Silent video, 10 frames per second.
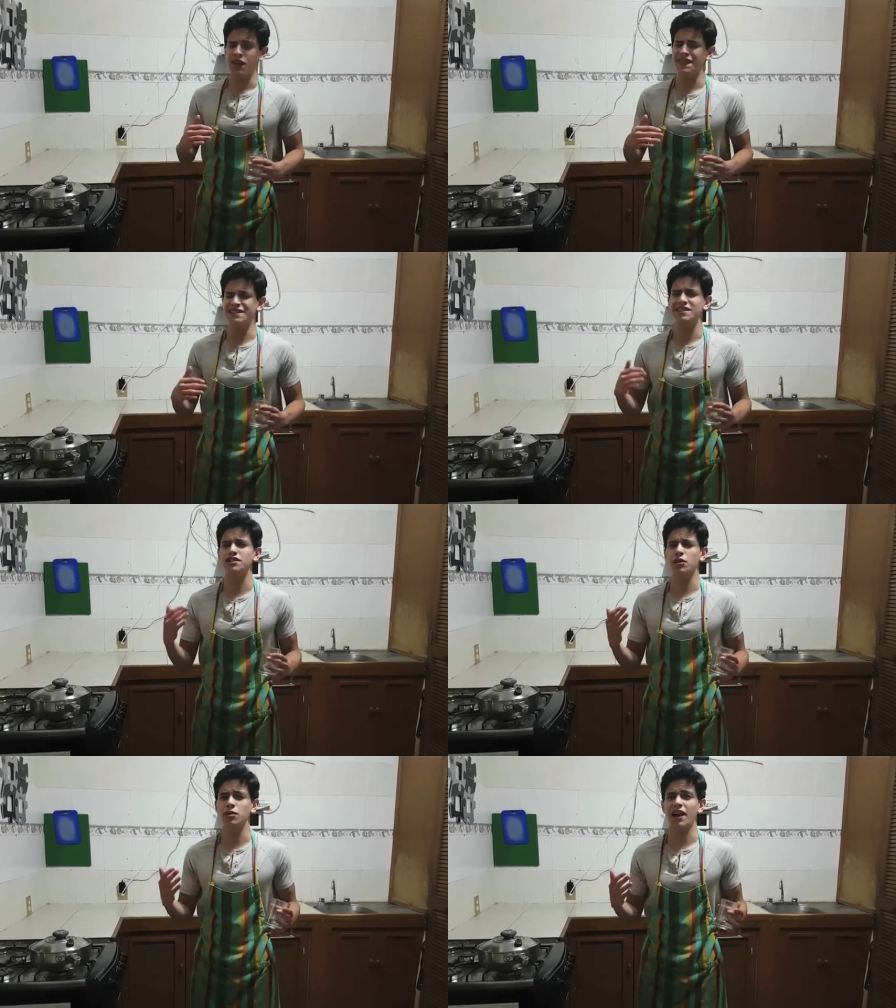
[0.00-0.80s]
This is
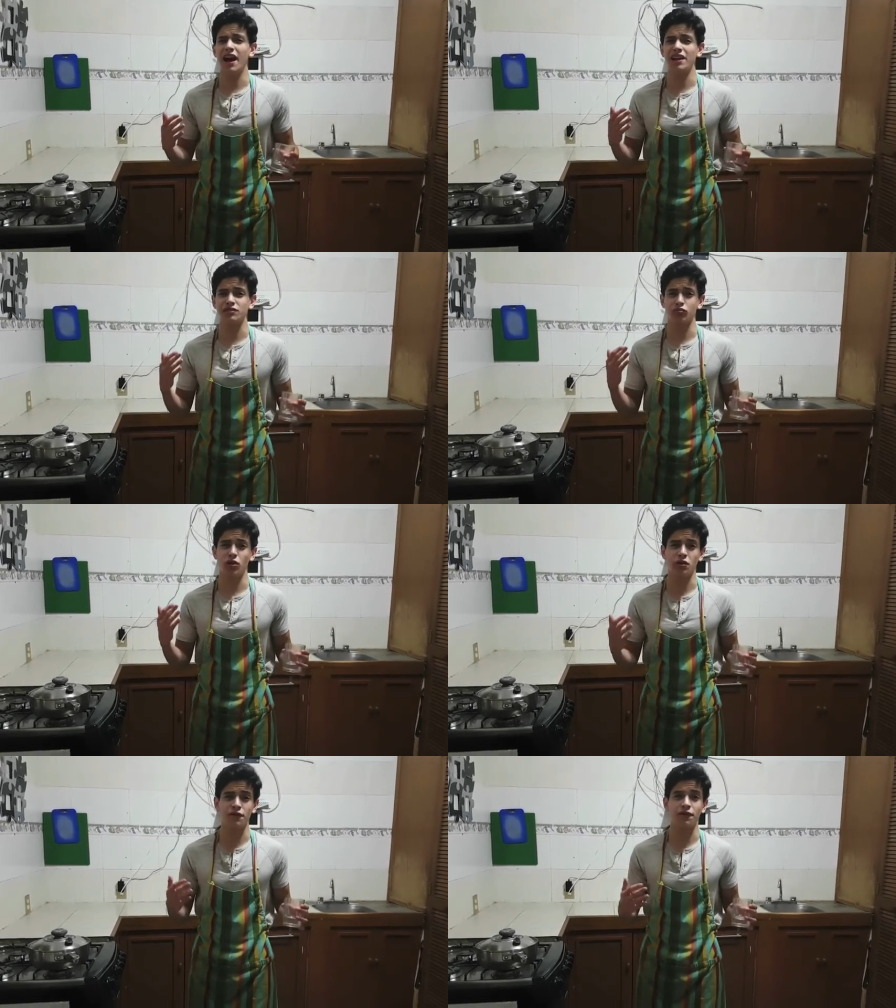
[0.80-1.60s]
known as
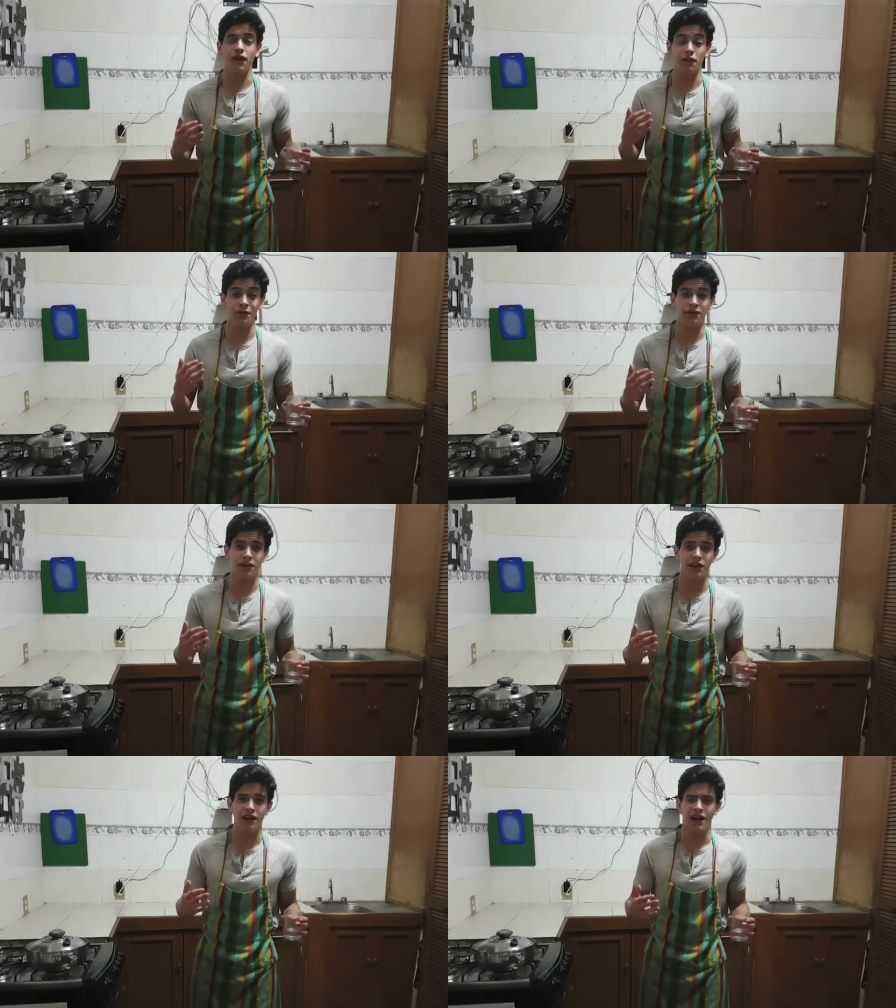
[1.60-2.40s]
runoff
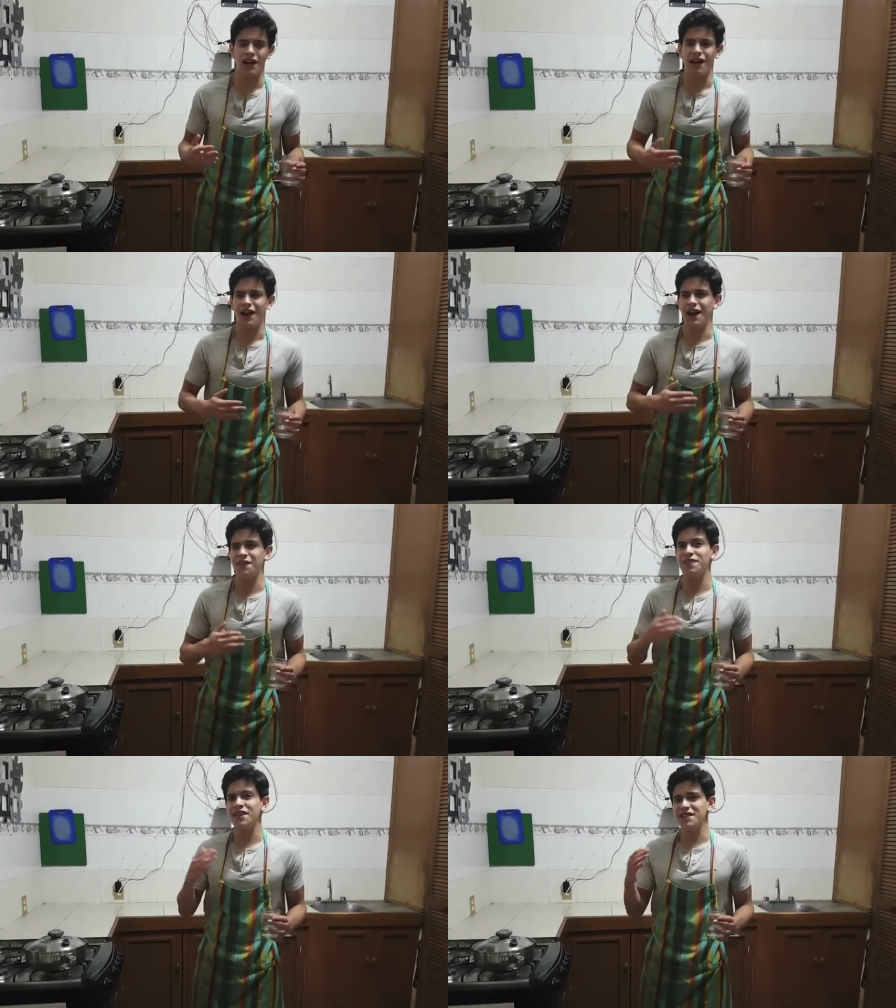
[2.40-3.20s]
variability.
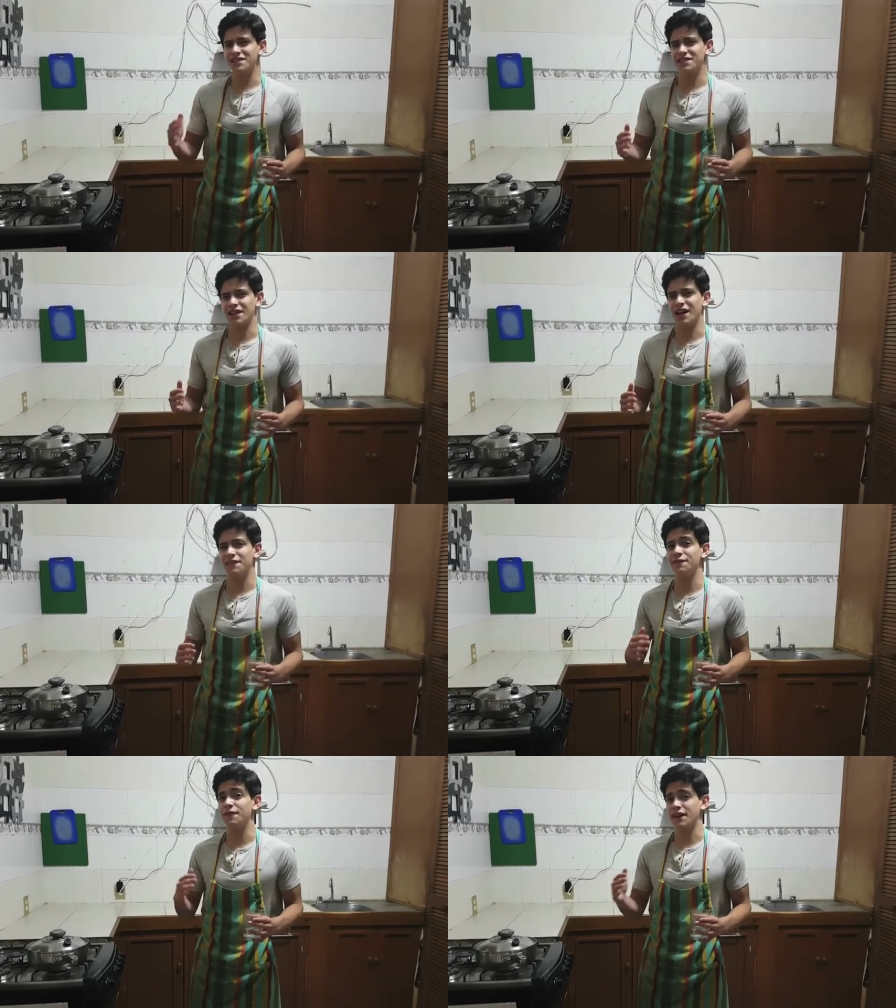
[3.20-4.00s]
And this
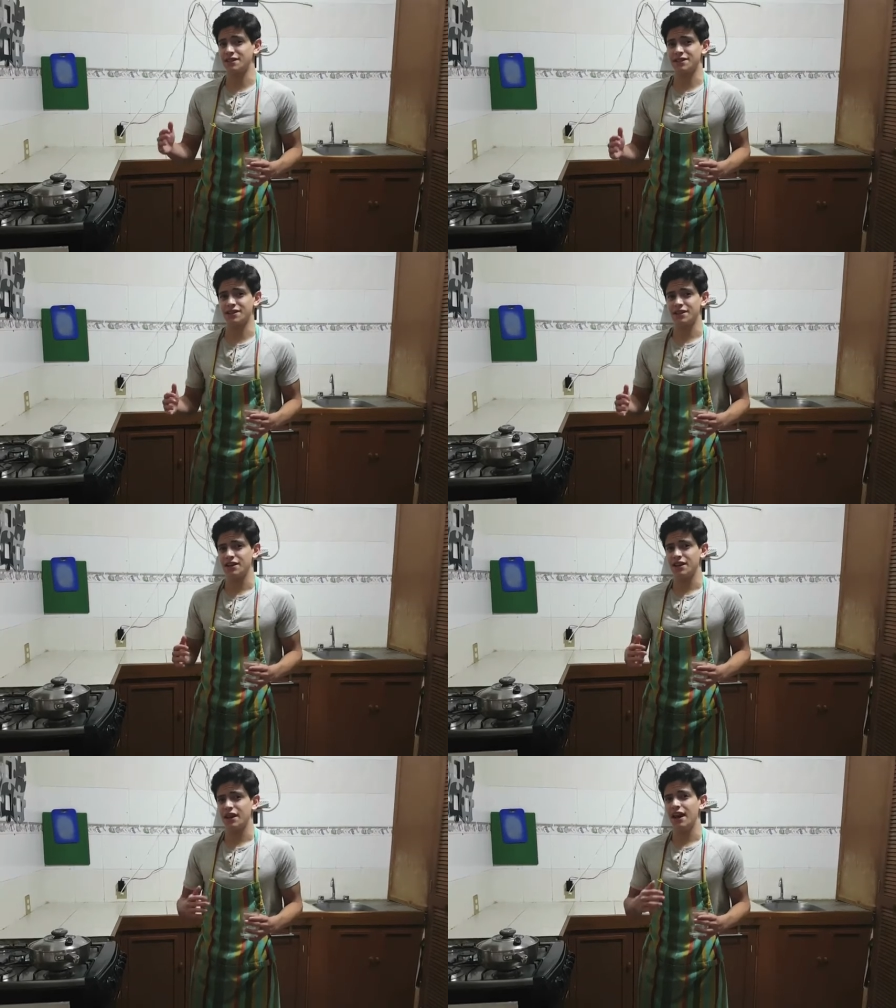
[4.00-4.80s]
can affect
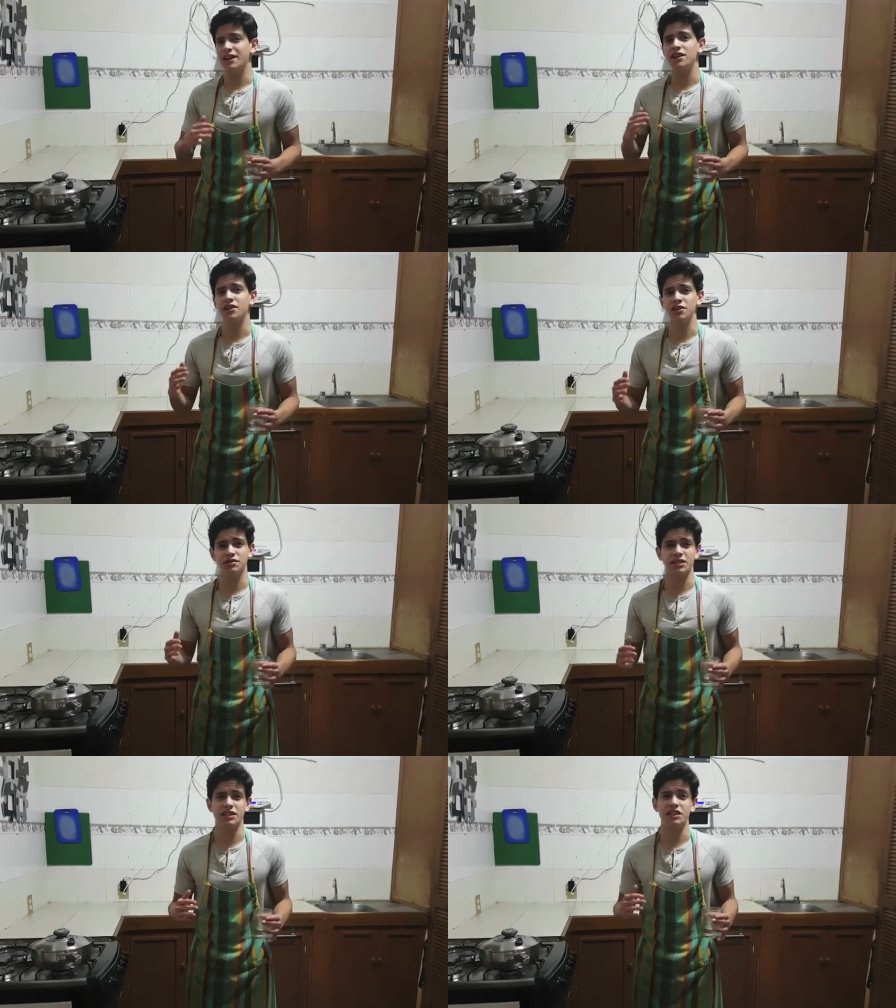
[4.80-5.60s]
any
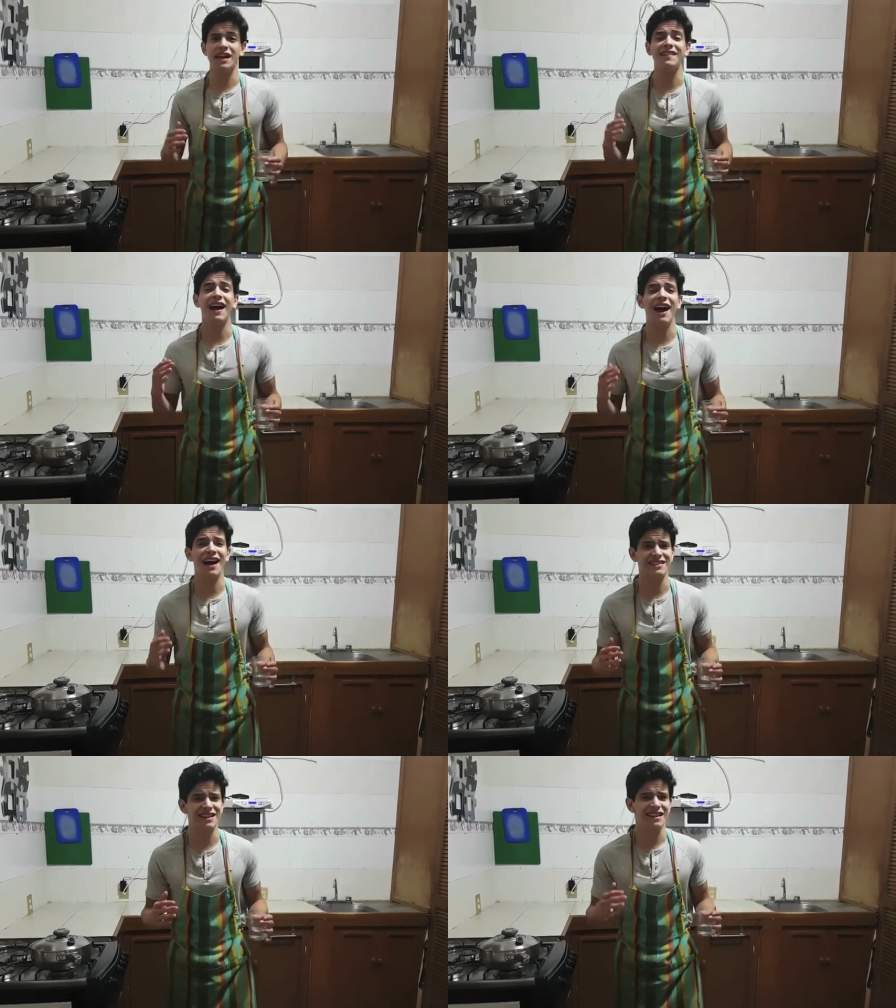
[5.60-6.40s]
country that
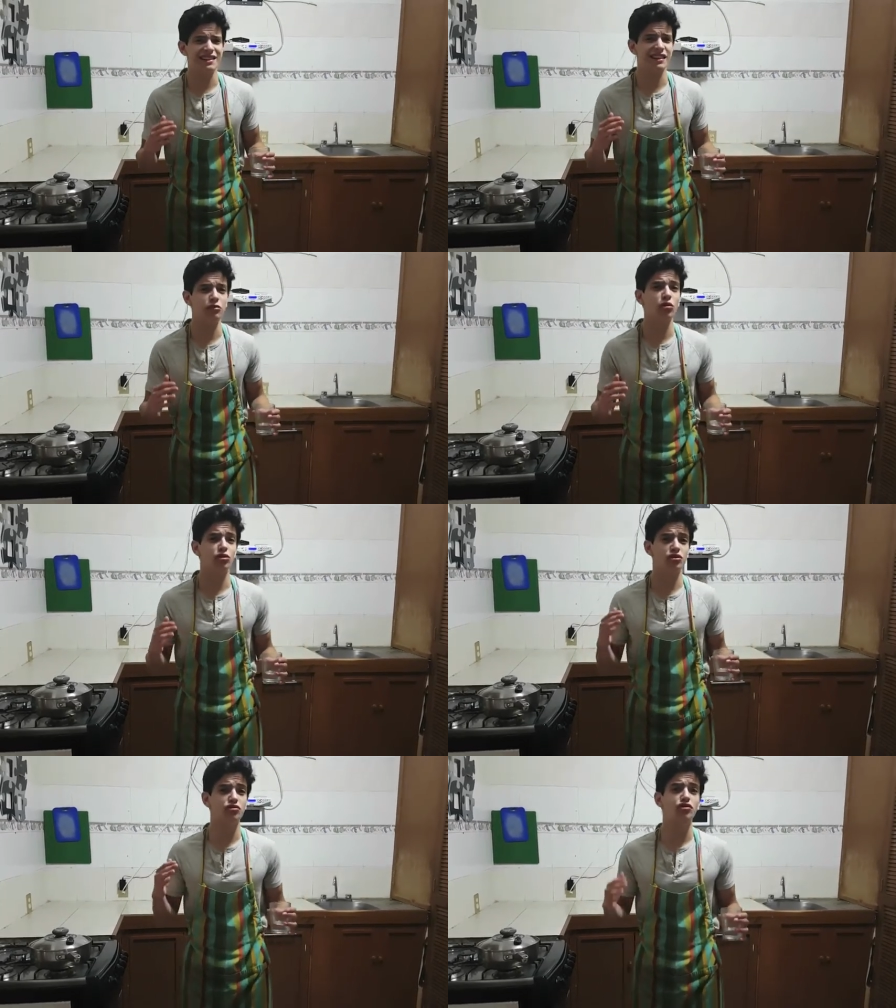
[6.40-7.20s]
has little
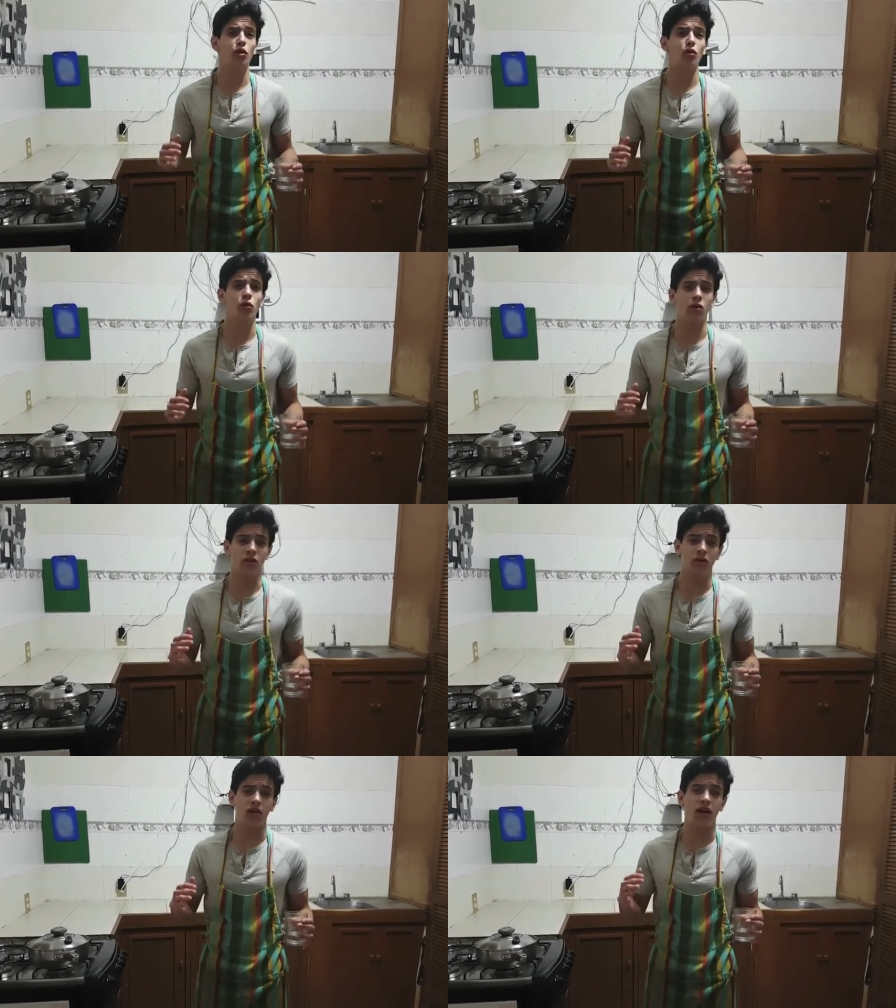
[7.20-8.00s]
to no
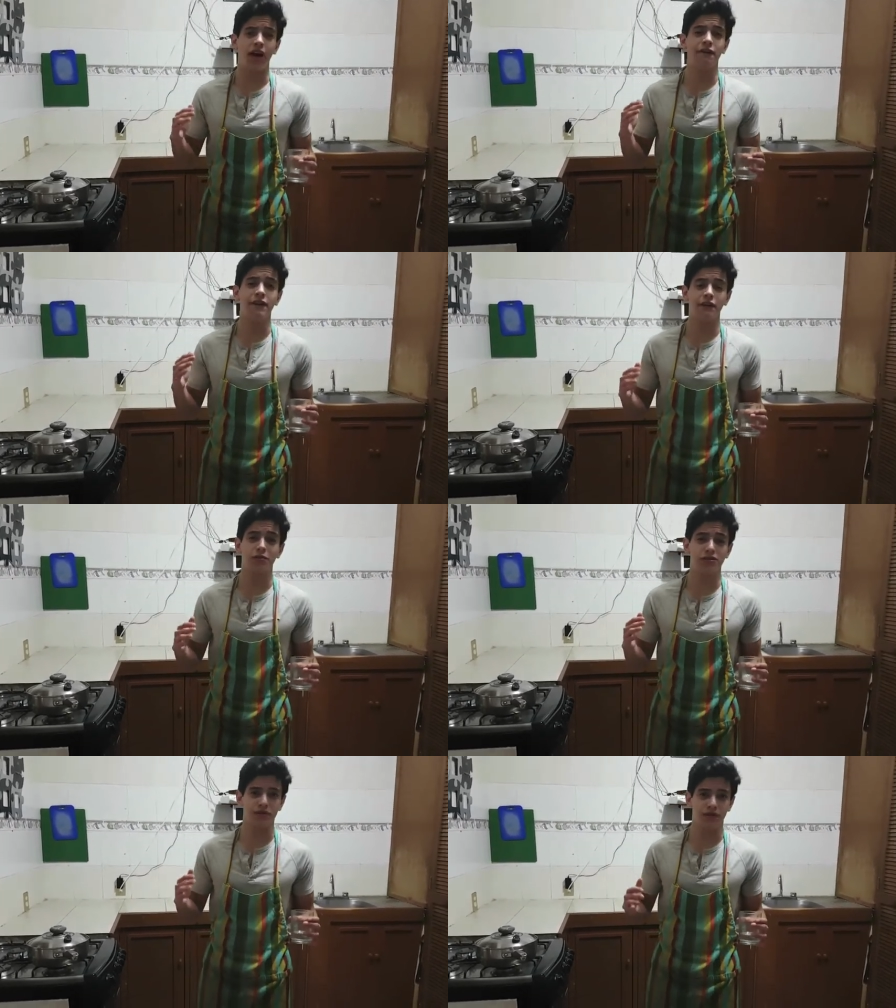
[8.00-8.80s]
water
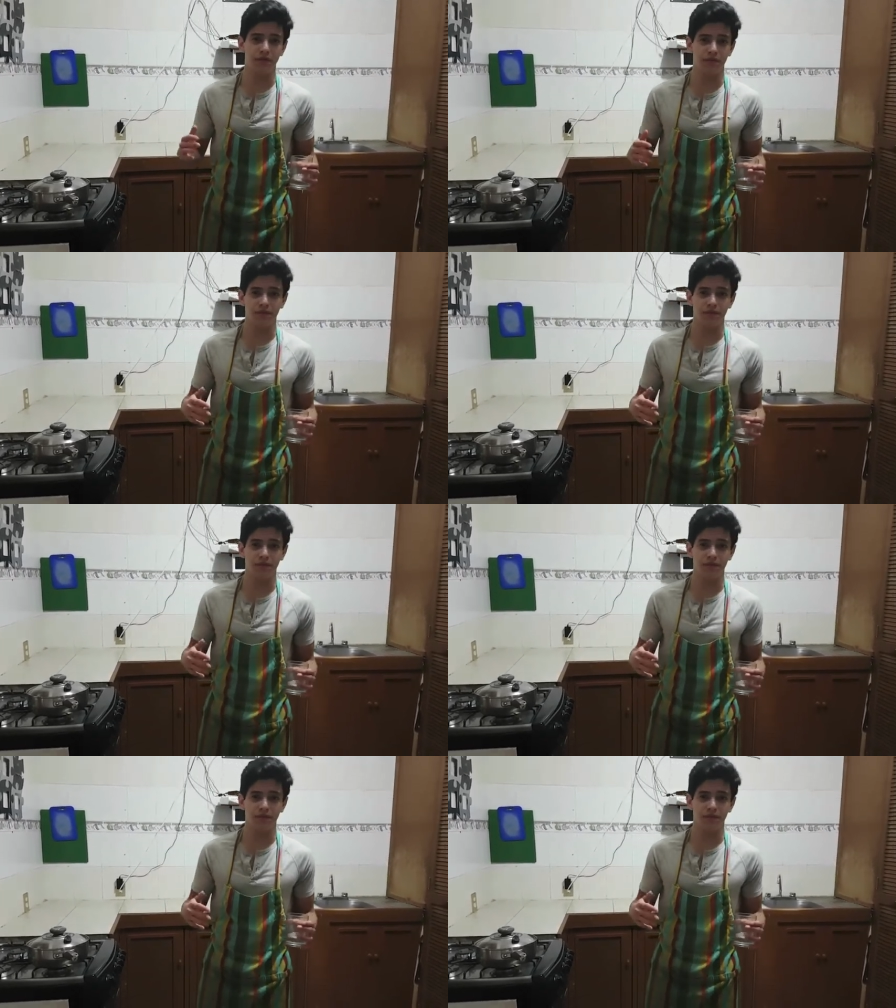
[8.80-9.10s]
available to them.